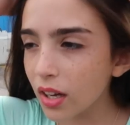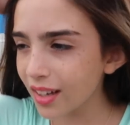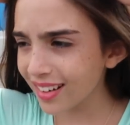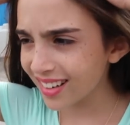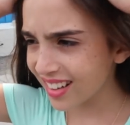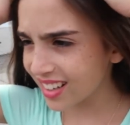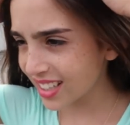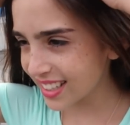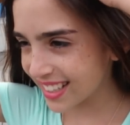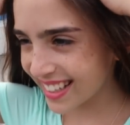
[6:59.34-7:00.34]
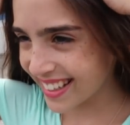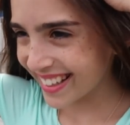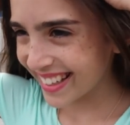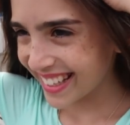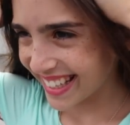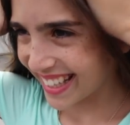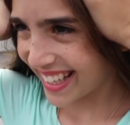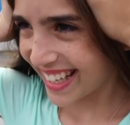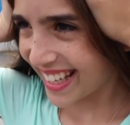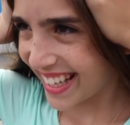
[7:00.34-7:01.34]
I think I have a nice comparison, a
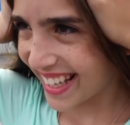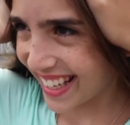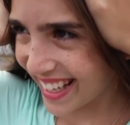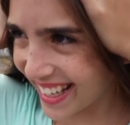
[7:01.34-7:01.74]
before shot